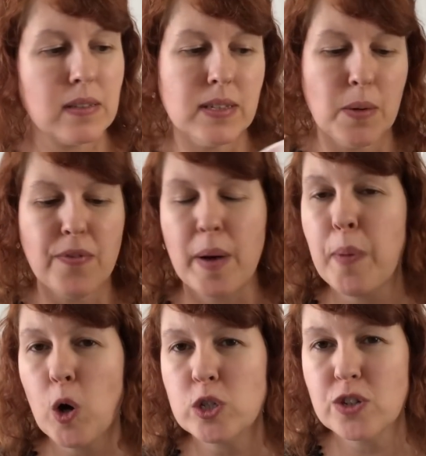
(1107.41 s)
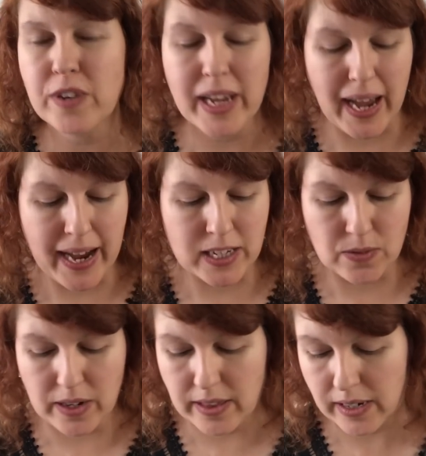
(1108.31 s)
some of her pottery has or
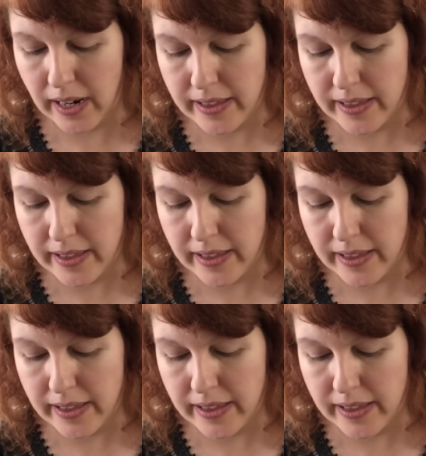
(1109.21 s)
anything like